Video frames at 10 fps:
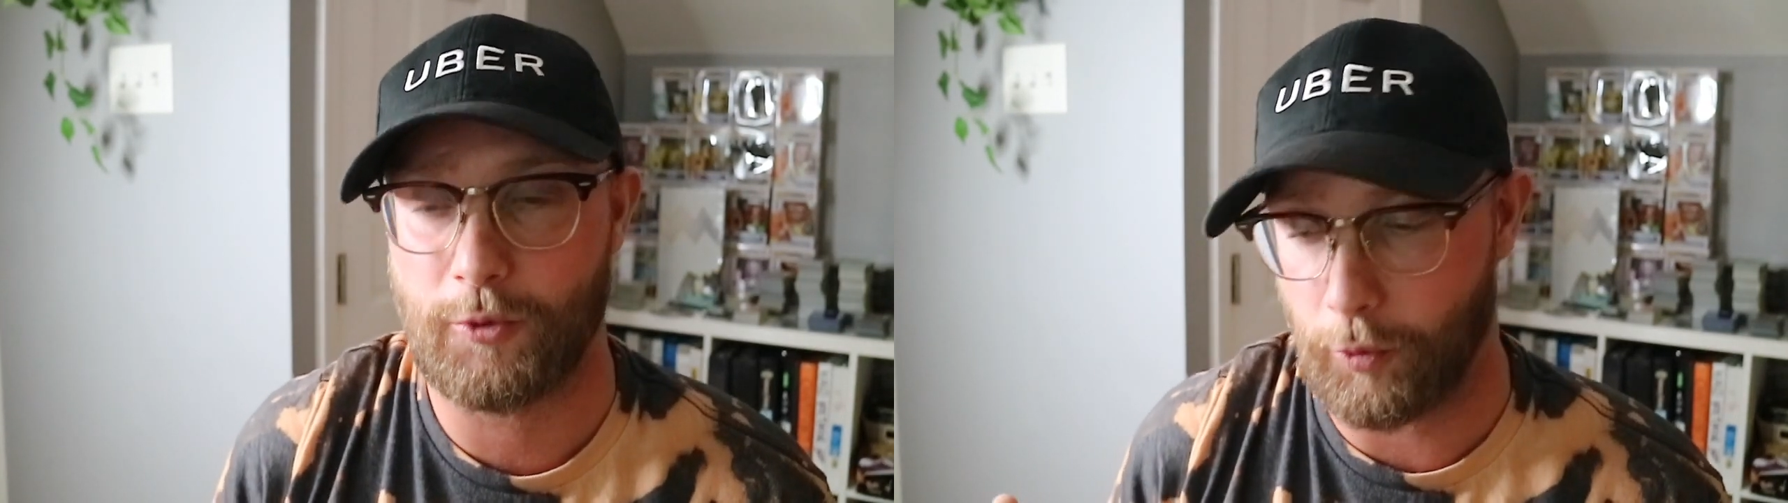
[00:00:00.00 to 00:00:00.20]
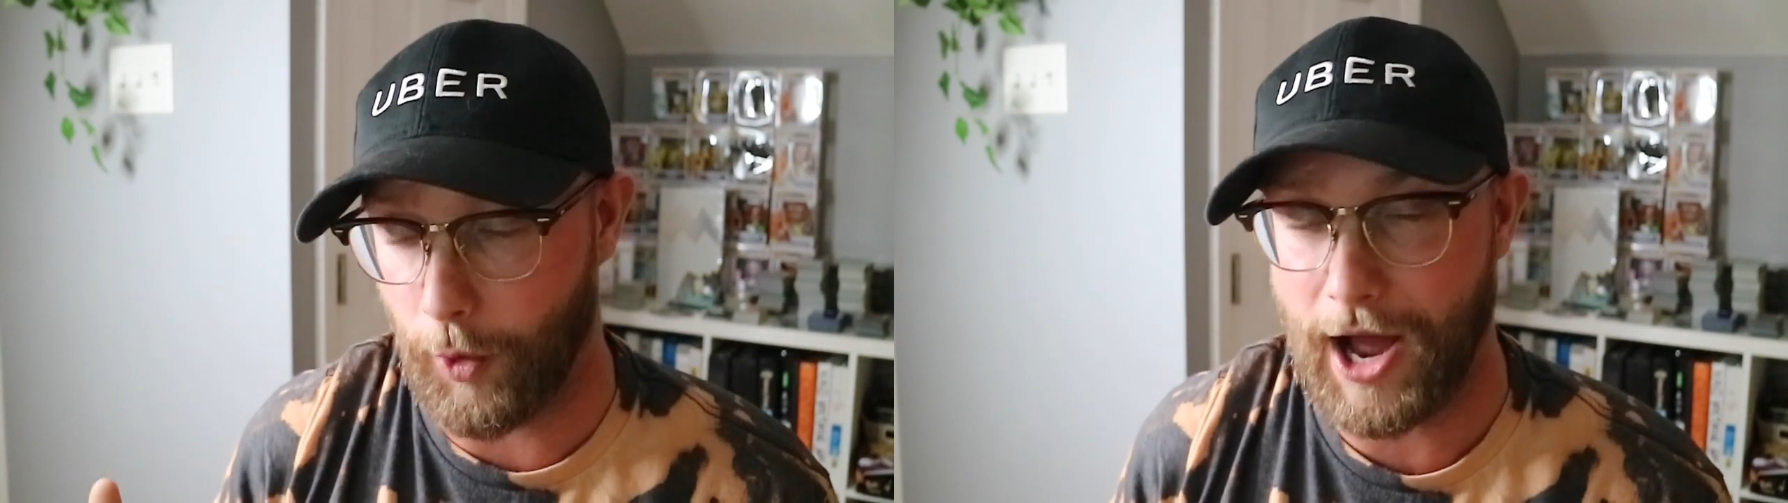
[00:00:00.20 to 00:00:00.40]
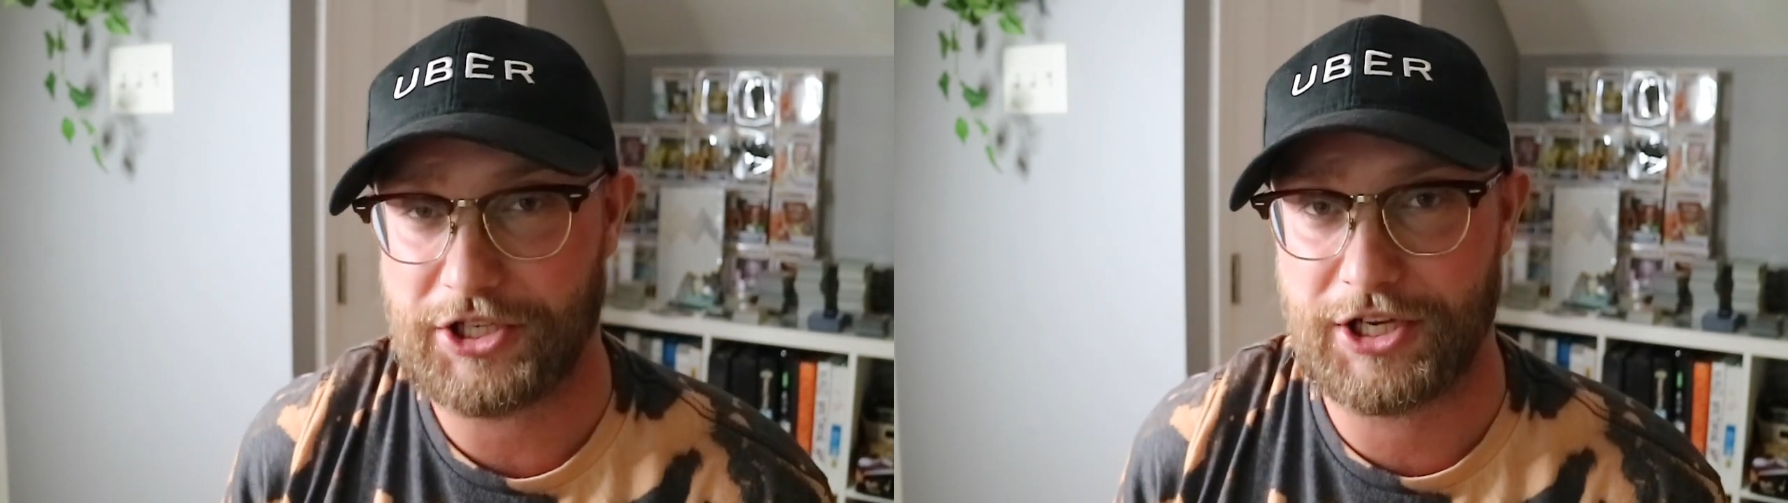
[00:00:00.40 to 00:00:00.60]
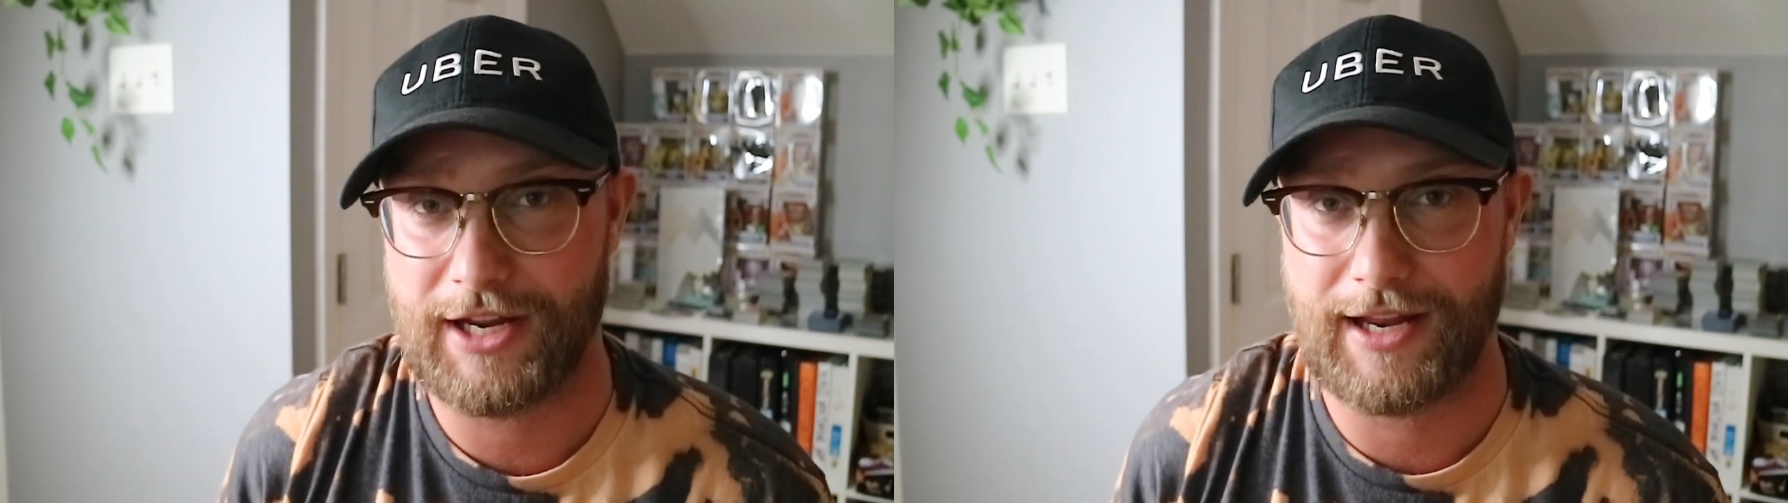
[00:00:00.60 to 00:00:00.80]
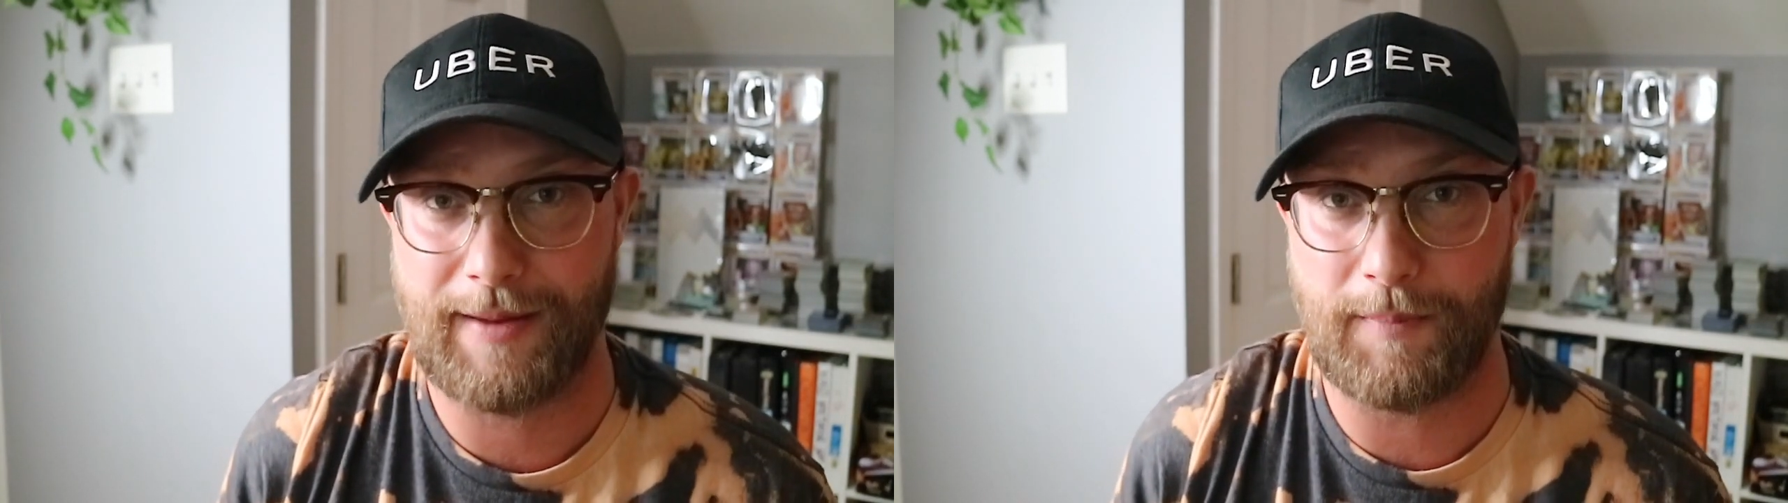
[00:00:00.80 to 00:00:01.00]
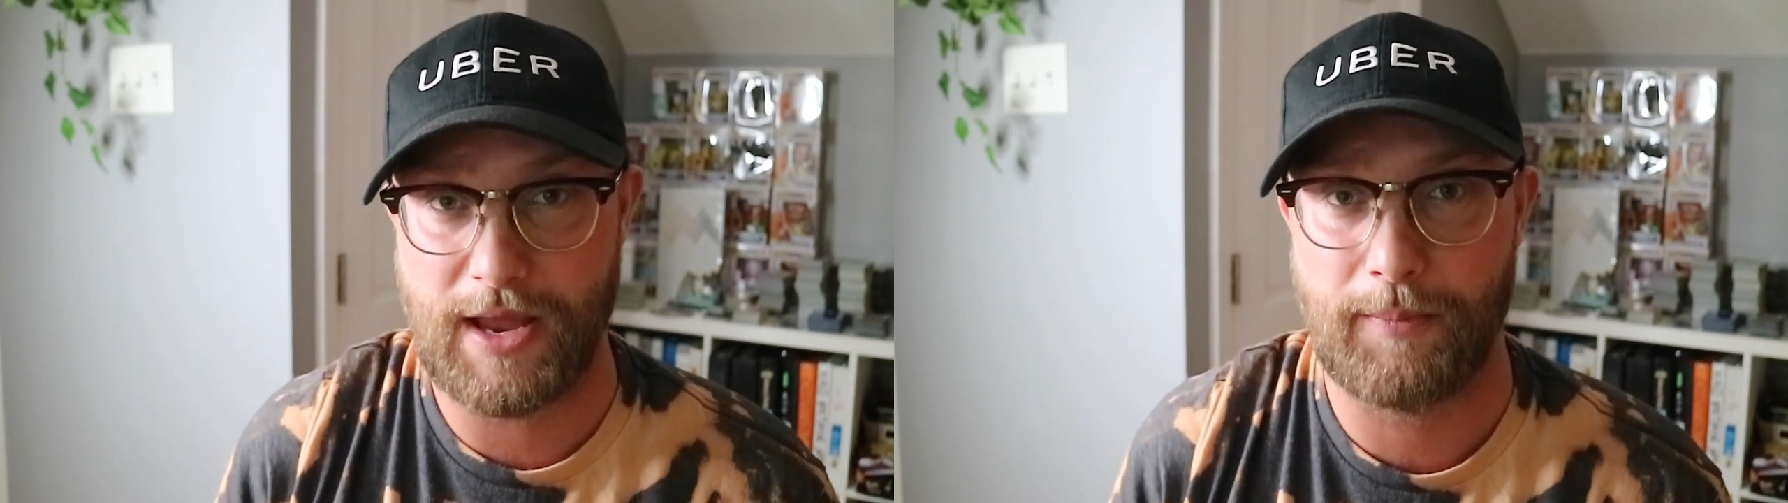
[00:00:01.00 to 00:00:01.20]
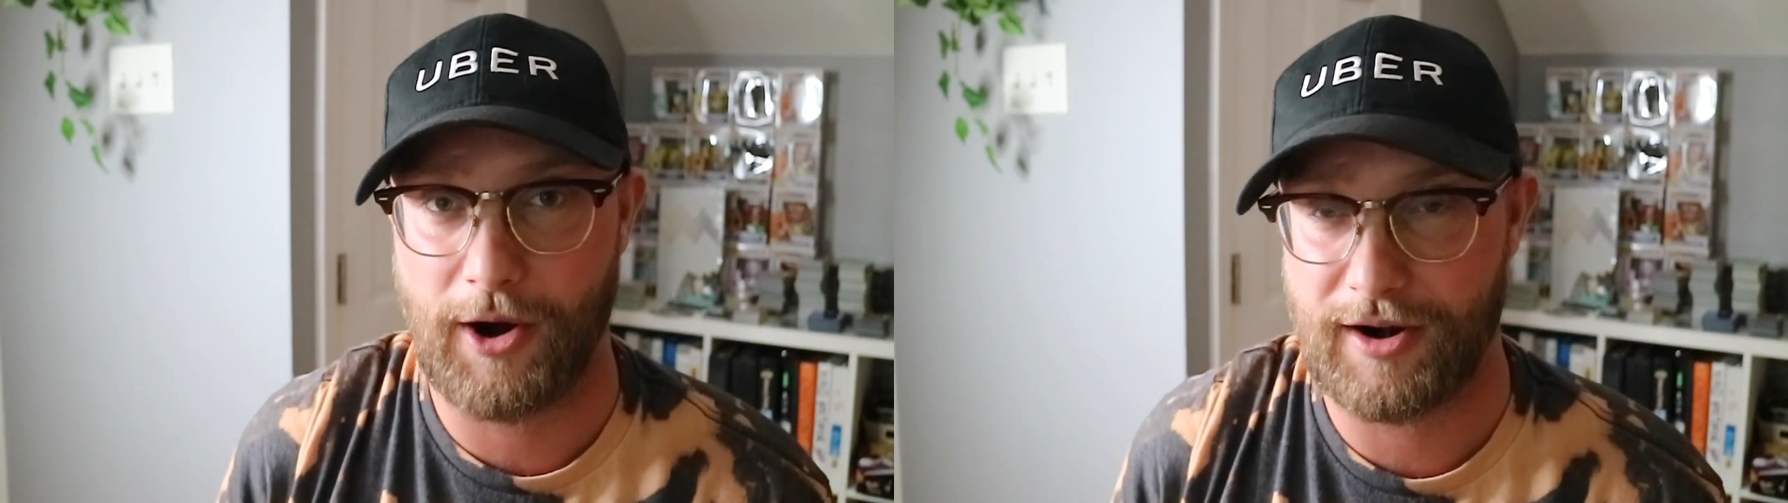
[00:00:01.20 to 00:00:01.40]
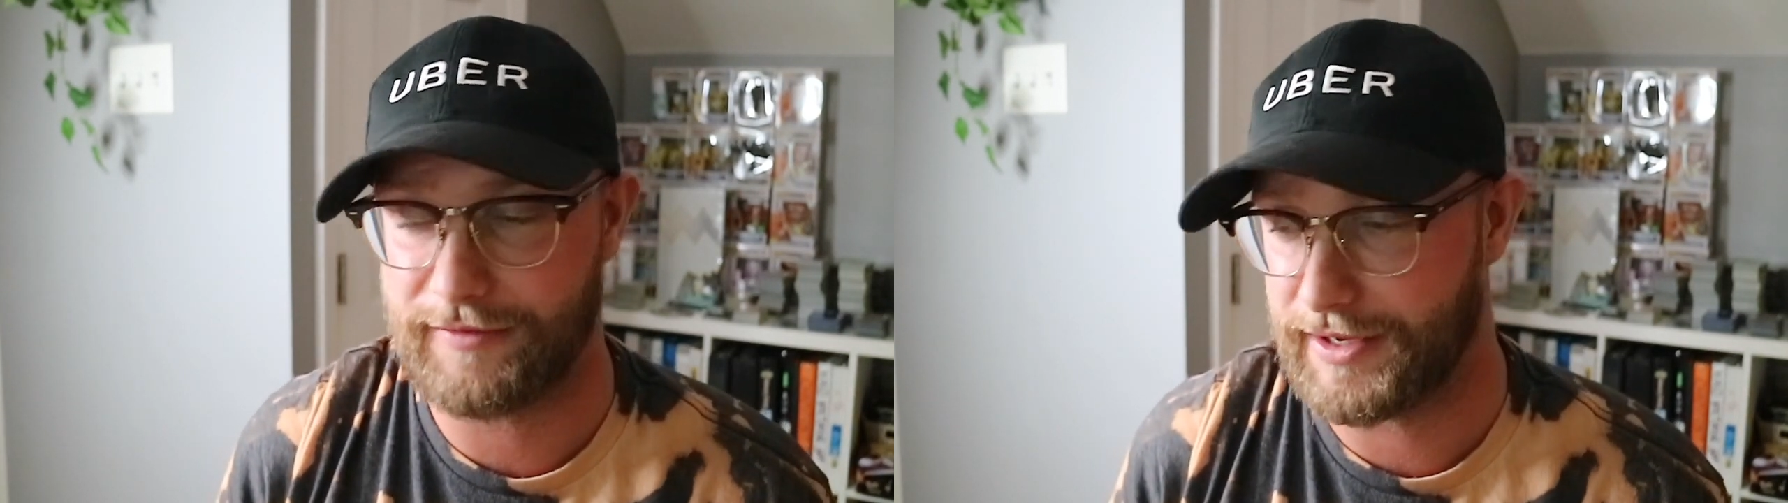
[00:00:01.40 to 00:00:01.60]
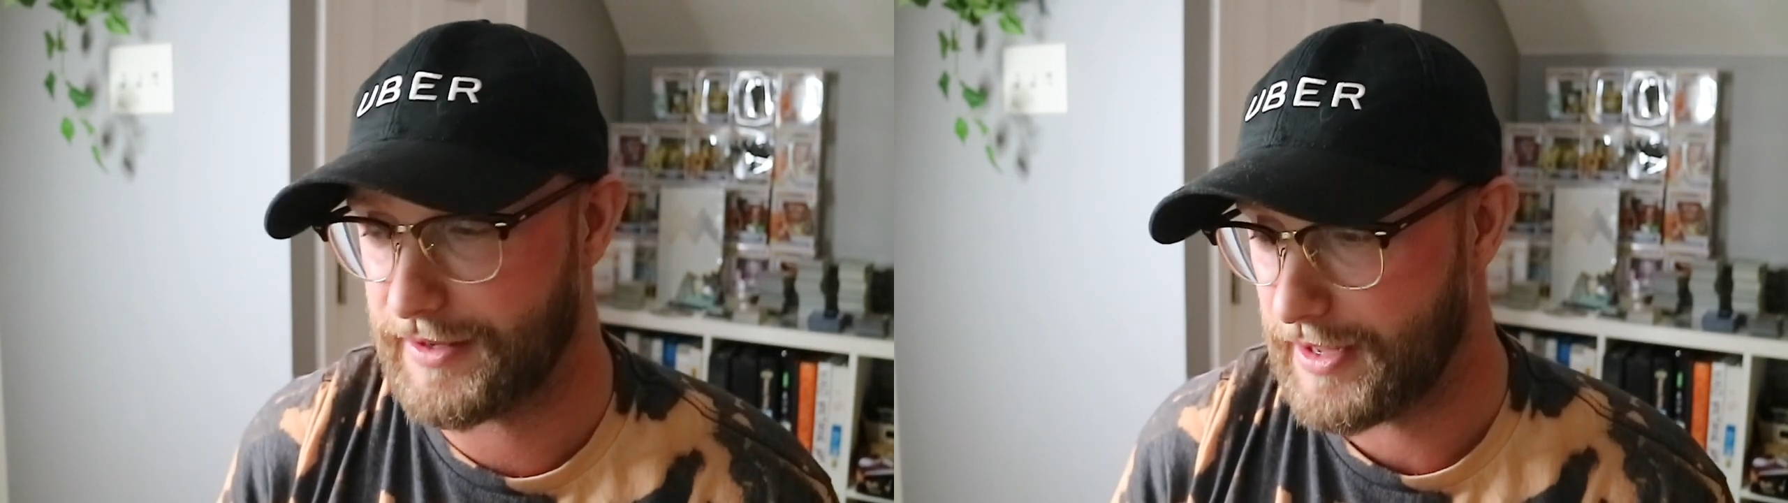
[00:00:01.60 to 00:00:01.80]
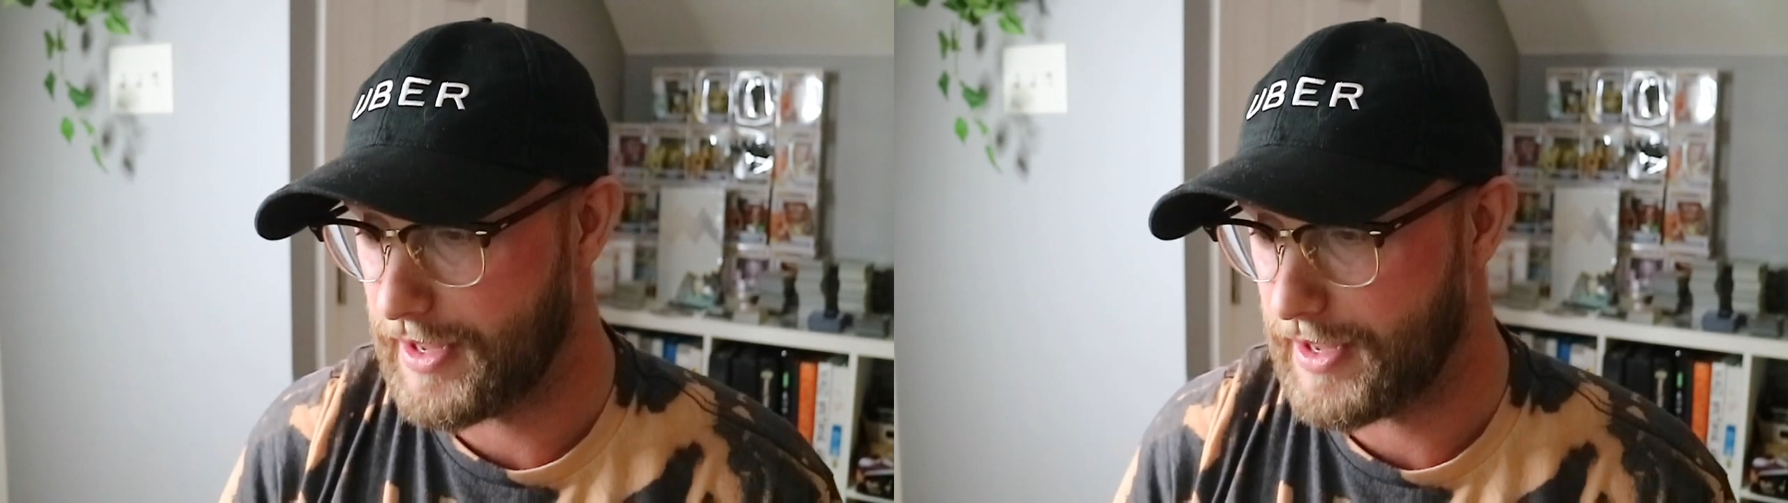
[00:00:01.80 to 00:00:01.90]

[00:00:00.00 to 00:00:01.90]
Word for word: watch it and be a part of it.